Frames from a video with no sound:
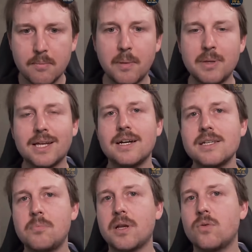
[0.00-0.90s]
but
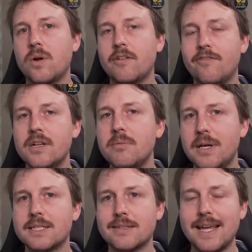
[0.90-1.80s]
because Bitcoin
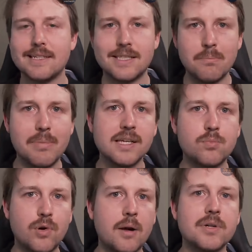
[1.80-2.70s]
fundamentally has the best
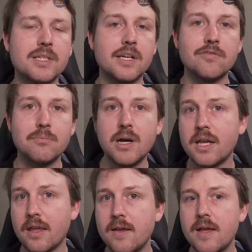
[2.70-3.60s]
properties of
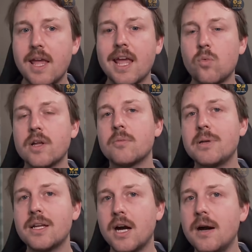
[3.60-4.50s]
money, it will
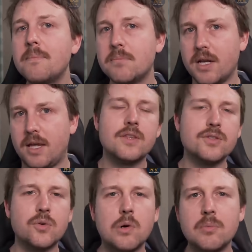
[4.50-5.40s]
become money. There's
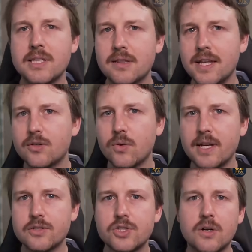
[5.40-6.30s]
a quote by the late
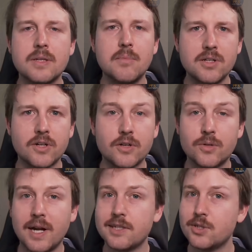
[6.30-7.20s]
great Charlie Munger,
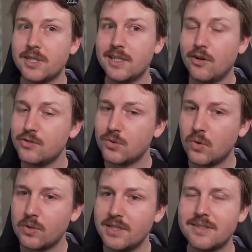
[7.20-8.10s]
who actually also
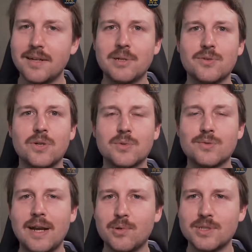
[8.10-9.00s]
quoted that Bitcoin was
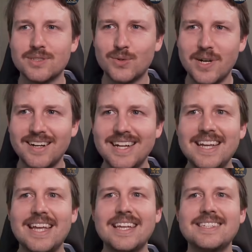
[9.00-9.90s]
rat poison squared.
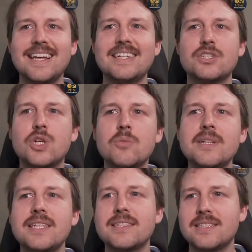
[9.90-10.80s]
He said, "Show me
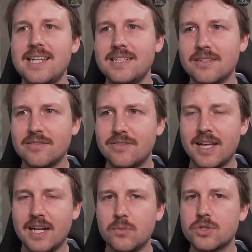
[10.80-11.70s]
the incentive
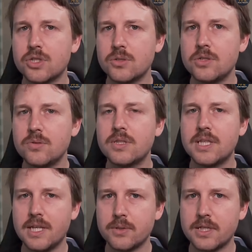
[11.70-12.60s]
and I will show you
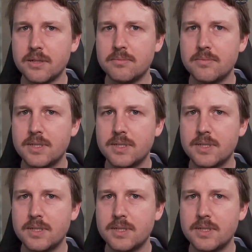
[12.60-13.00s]
the outcome."